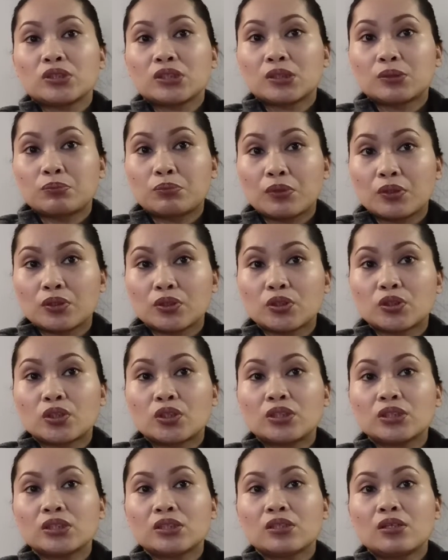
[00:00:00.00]

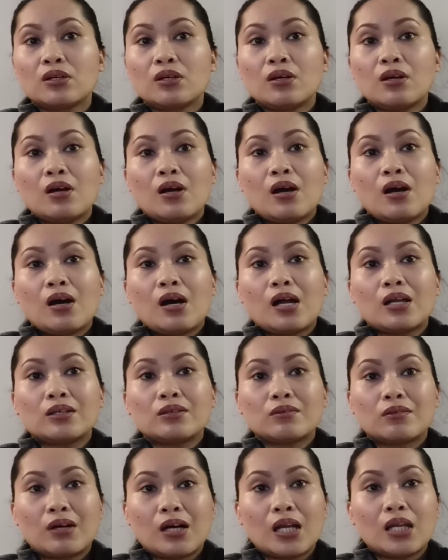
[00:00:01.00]
sponsors'
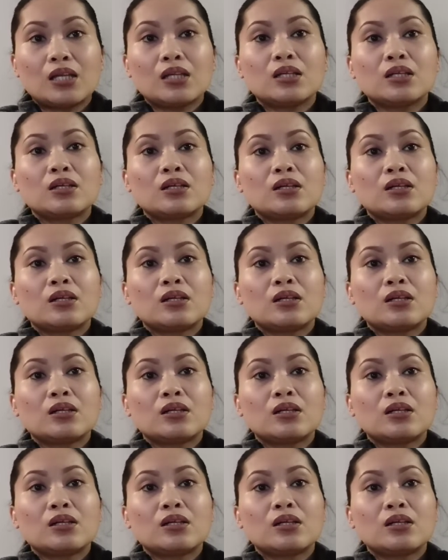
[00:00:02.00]
annual